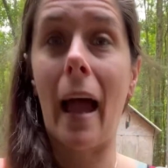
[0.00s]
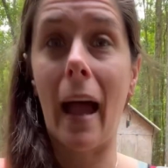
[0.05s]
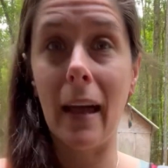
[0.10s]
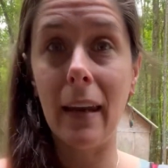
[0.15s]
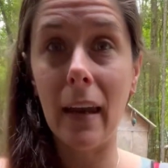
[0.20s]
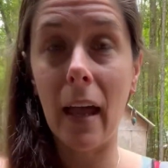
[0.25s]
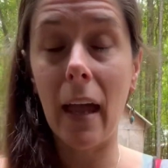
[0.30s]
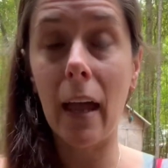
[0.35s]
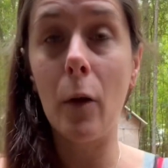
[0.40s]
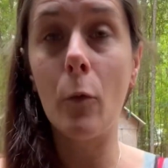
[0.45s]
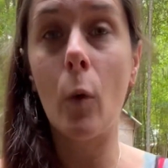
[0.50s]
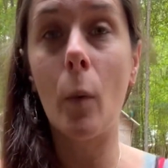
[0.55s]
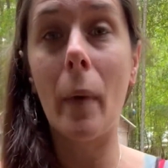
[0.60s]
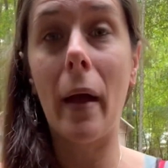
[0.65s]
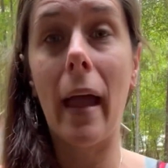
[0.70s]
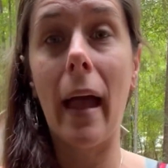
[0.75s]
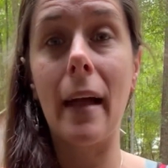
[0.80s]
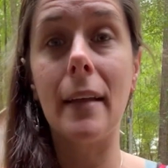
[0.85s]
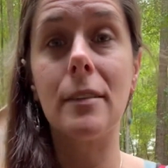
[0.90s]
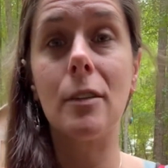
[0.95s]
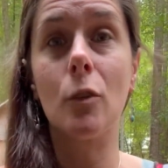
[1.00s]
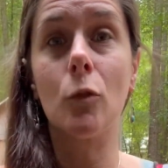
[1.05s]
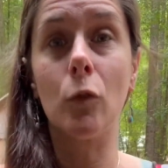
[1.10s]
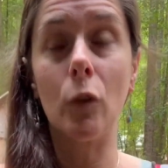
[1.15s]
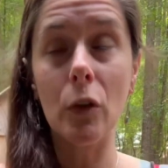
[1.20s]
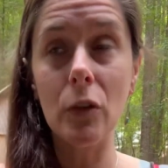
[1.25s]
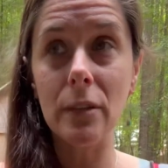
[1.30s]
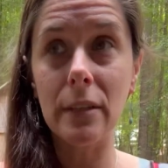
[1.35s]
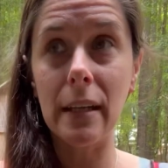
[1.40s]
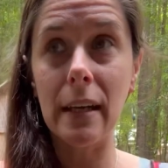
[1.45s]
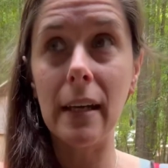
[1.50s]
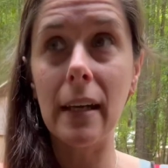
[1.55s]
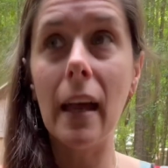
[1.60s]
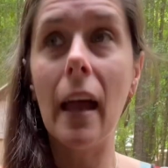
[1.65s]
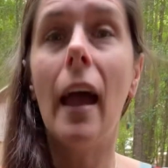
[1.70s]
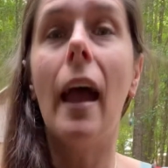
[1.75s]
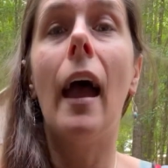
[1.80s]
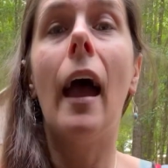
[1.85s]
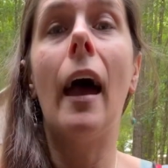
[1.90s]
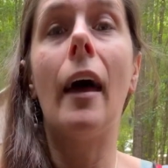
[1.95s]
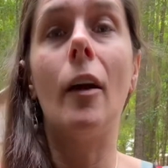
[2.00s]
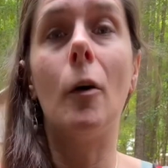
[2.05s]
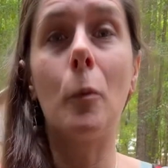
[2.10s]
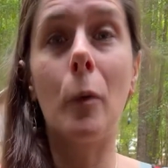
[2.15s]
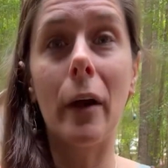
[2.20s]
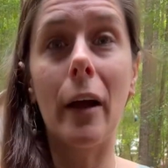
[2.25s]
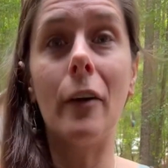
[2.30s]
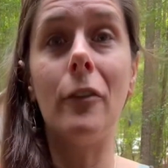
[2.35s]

at night while my hens are roosting, and I'll bring a